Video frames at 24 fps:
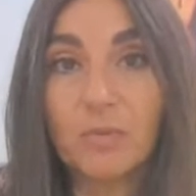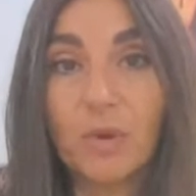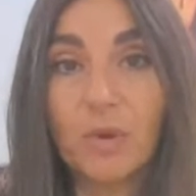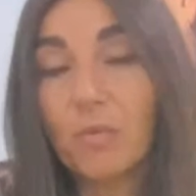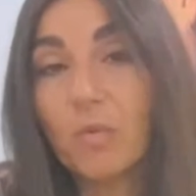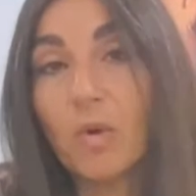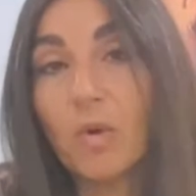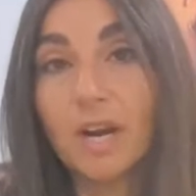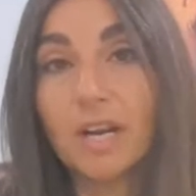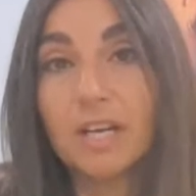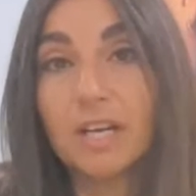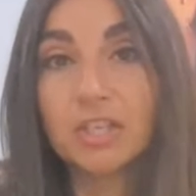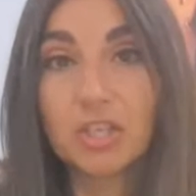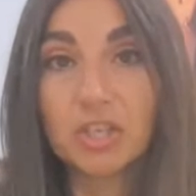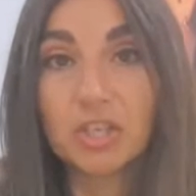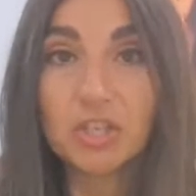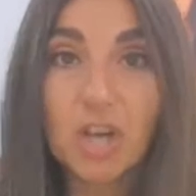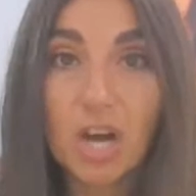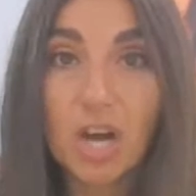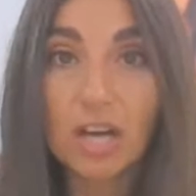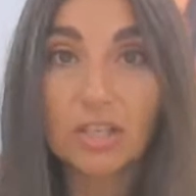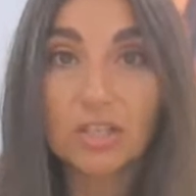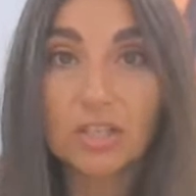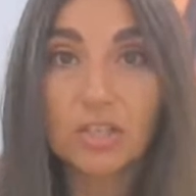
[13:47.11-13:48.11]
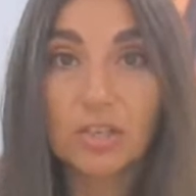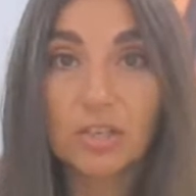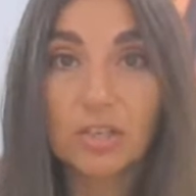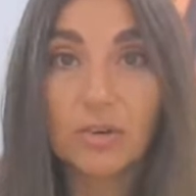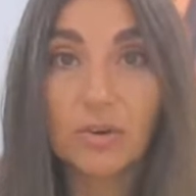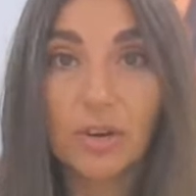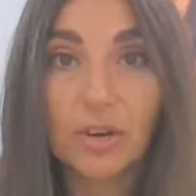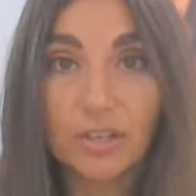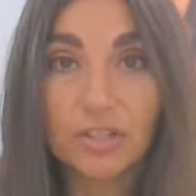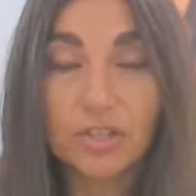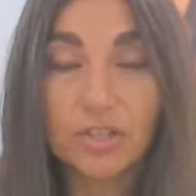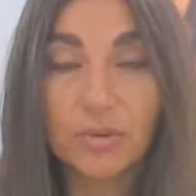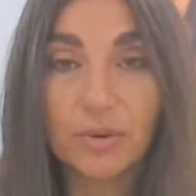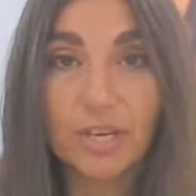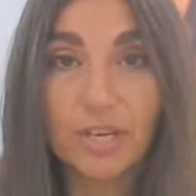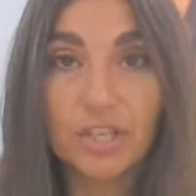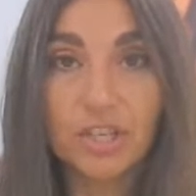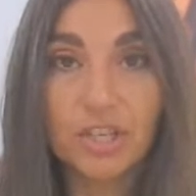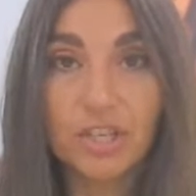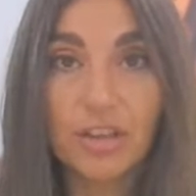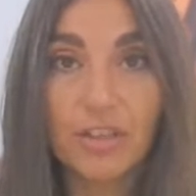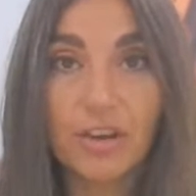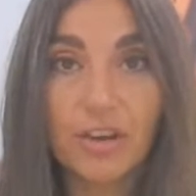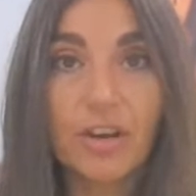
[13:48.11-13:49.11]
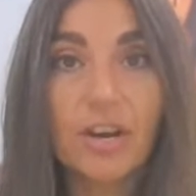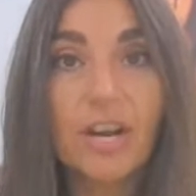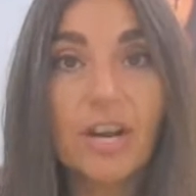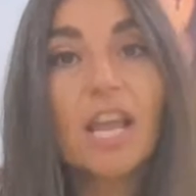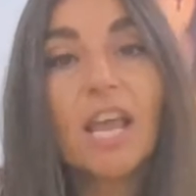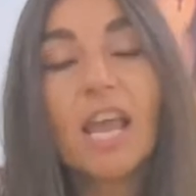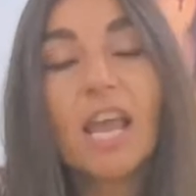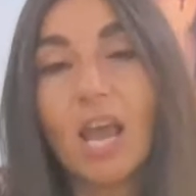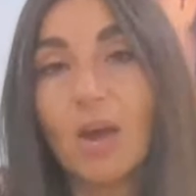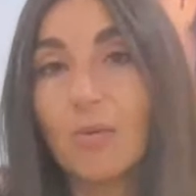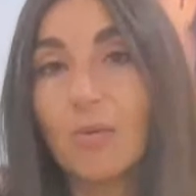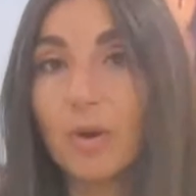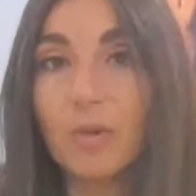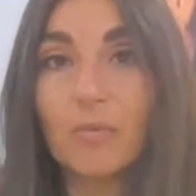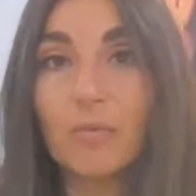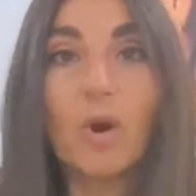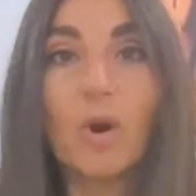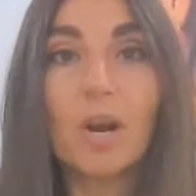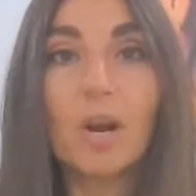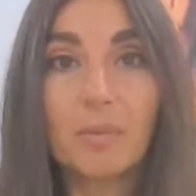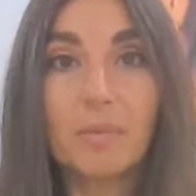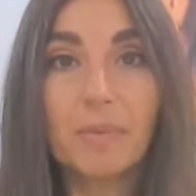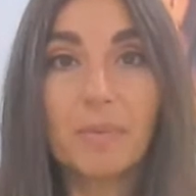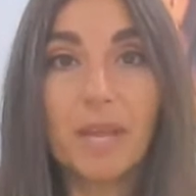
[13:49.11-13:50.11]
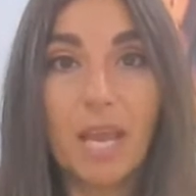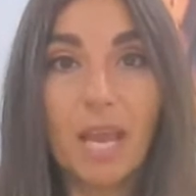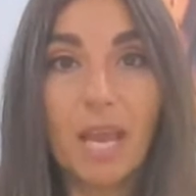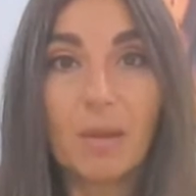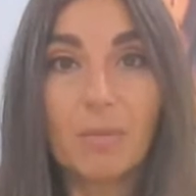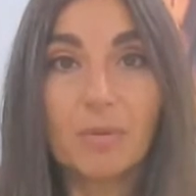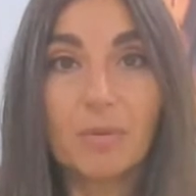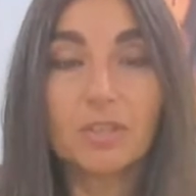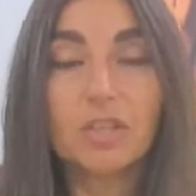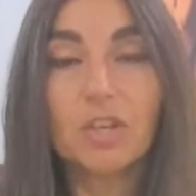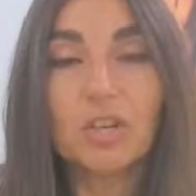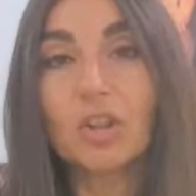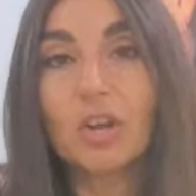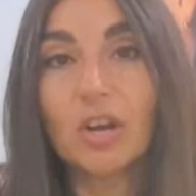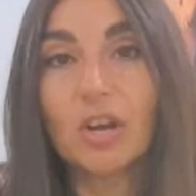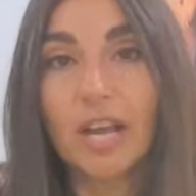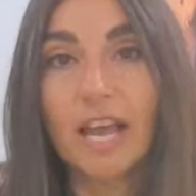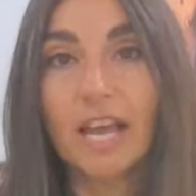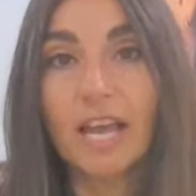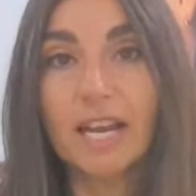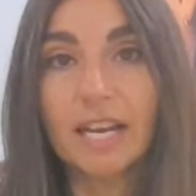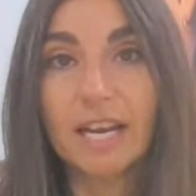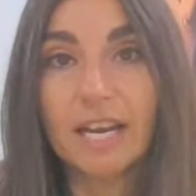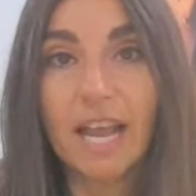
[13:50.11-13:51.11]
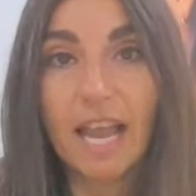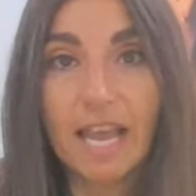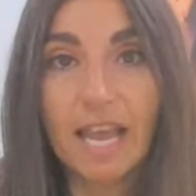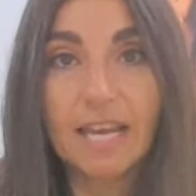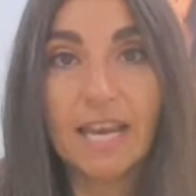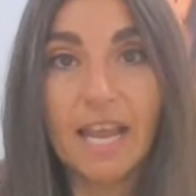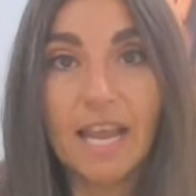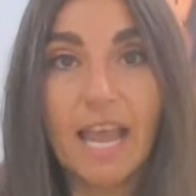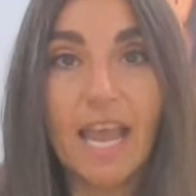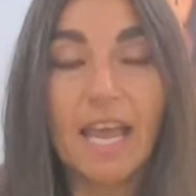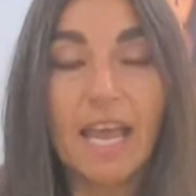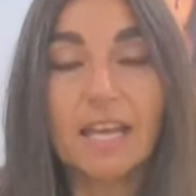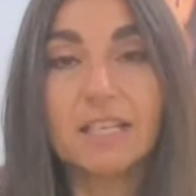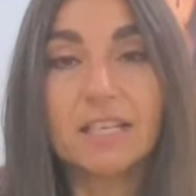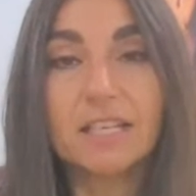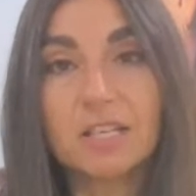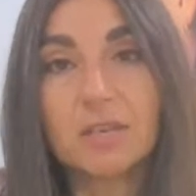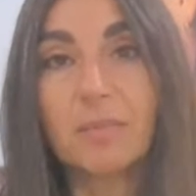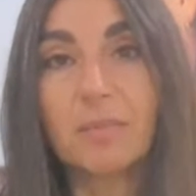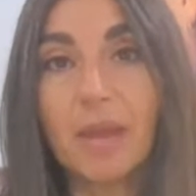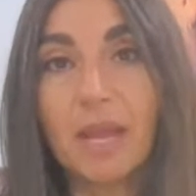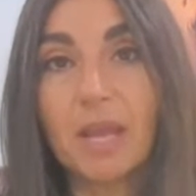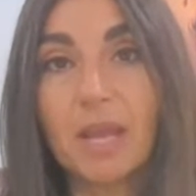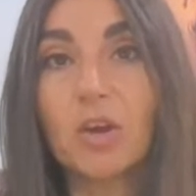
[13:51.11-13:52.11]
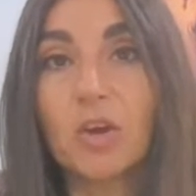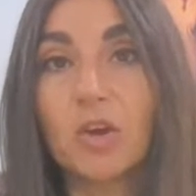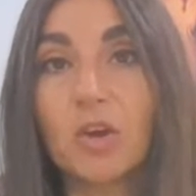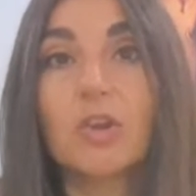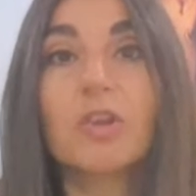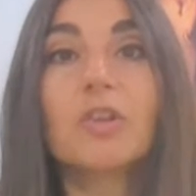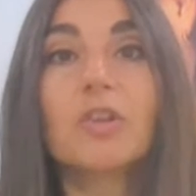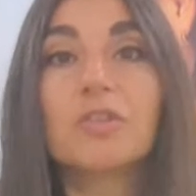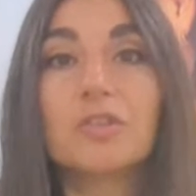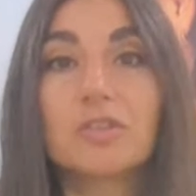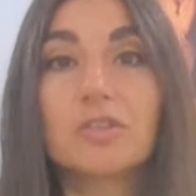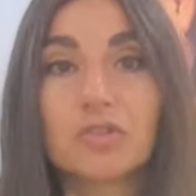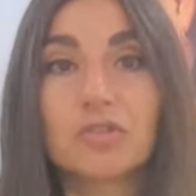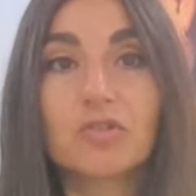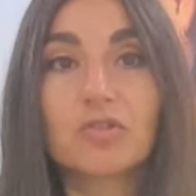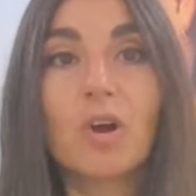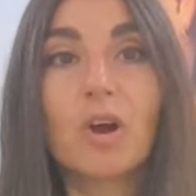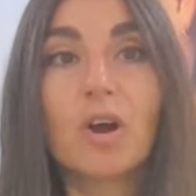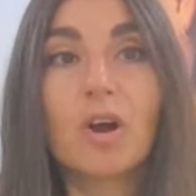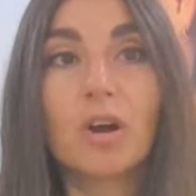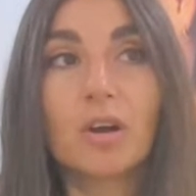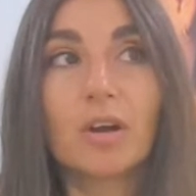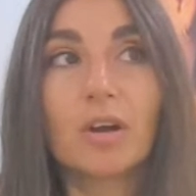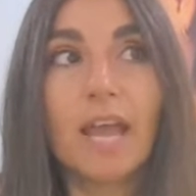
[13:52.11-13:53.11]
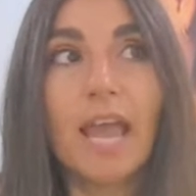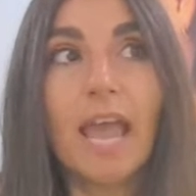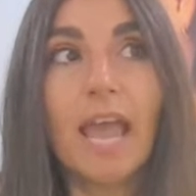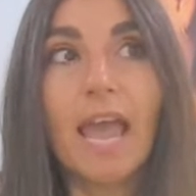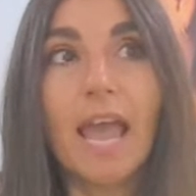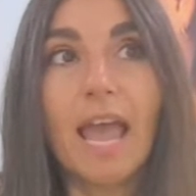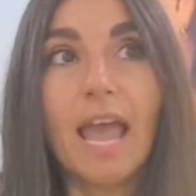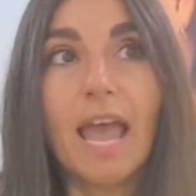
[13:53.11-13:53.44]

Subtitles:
We want it to talk to each other, and we want to be able to look at it end to end to make good, strong